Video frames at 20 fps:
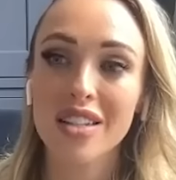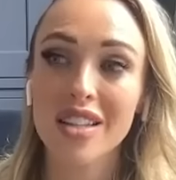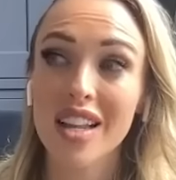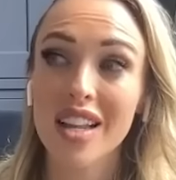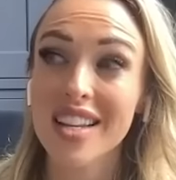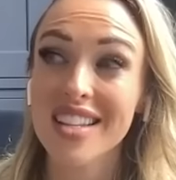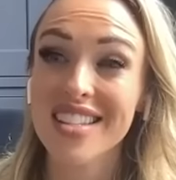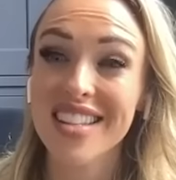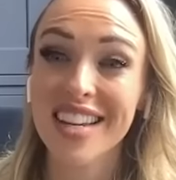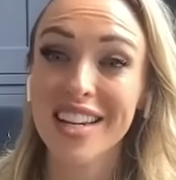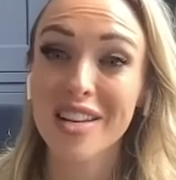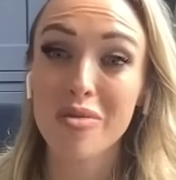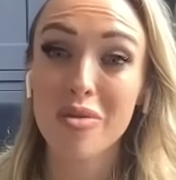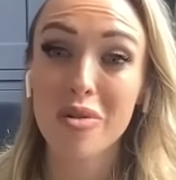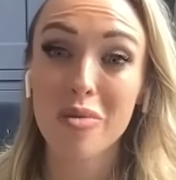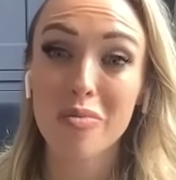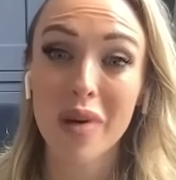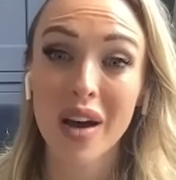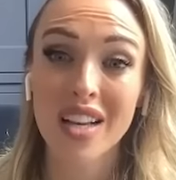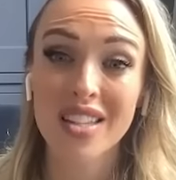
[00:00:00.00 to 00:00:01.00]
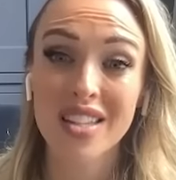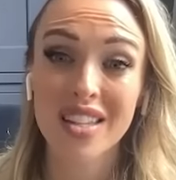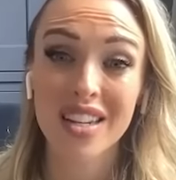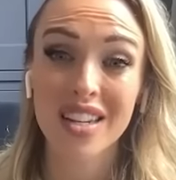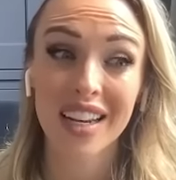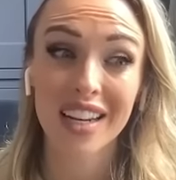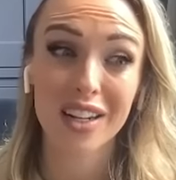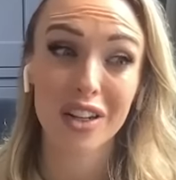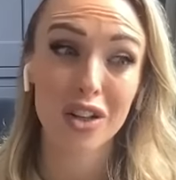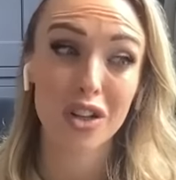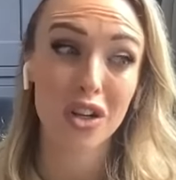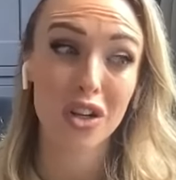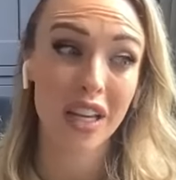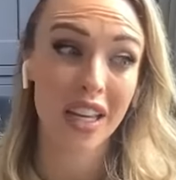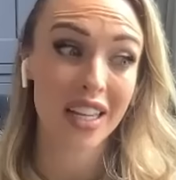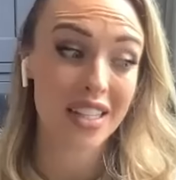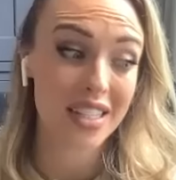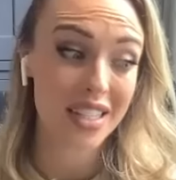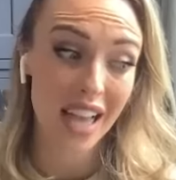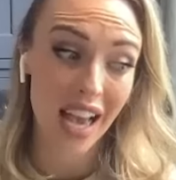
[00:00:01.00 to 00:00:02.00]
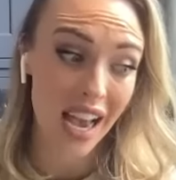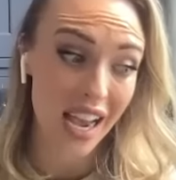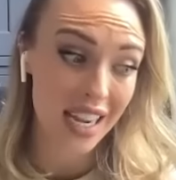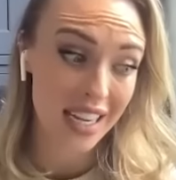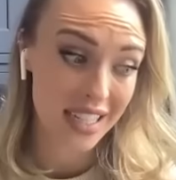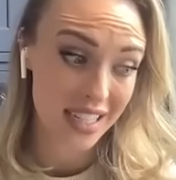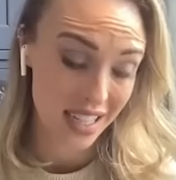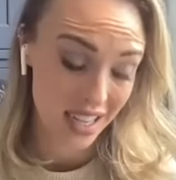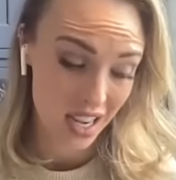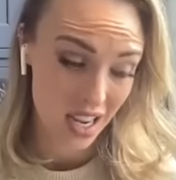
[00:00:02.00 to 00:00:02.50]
and then he said he walked past and he had a look inside